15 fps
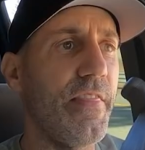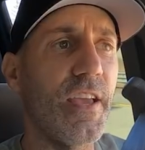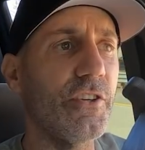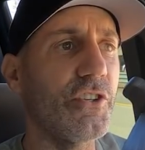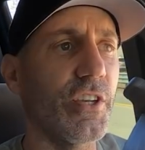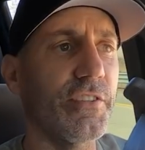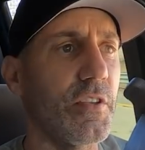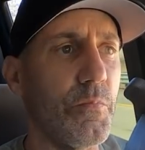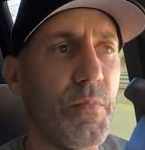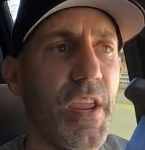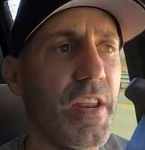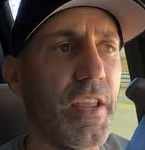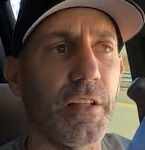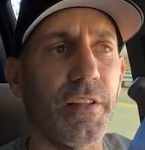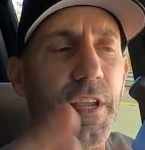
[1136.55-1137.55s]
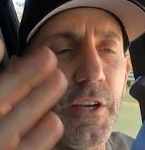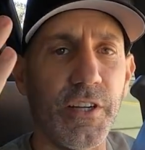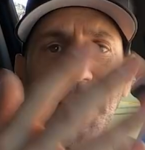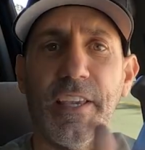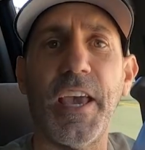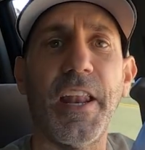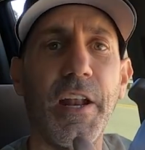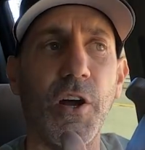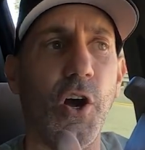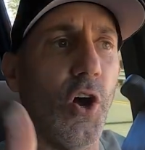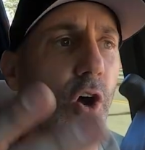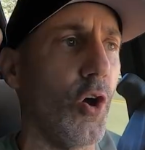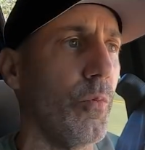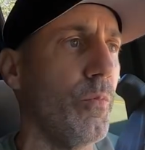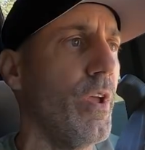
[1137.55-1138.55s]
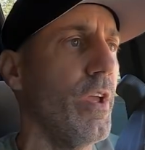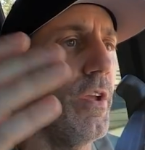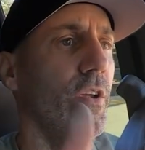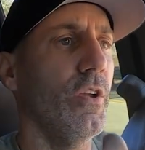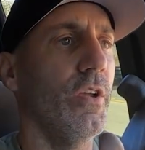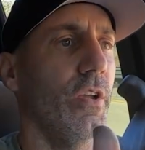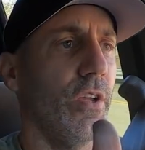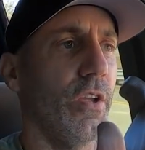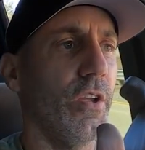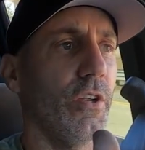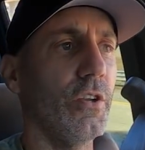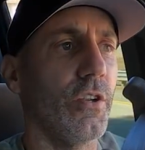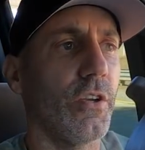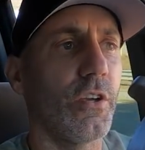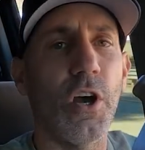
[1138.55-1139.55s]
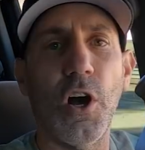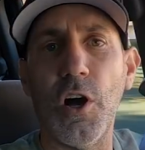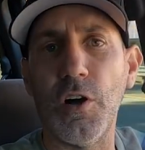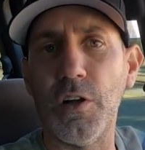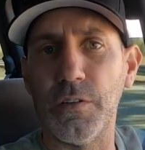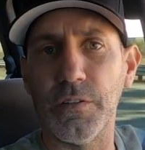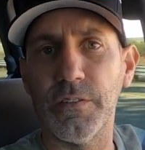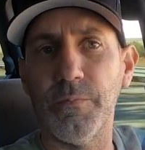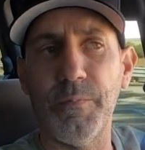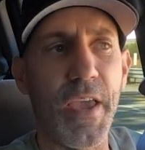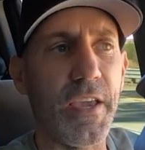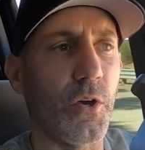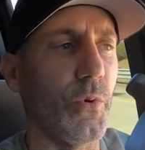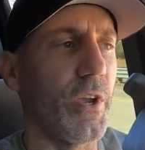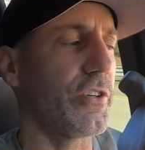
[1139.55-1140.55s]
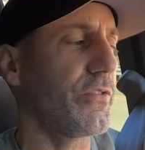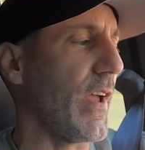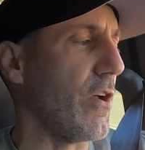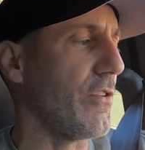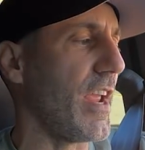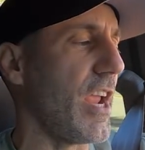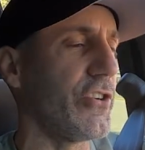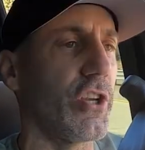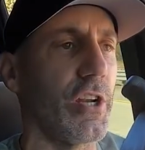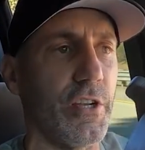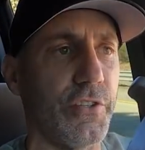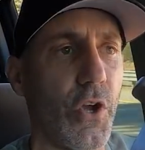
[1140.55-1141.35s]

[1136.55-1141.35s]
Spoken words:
then just immediately get it home, call Make-A-Wish Foundation and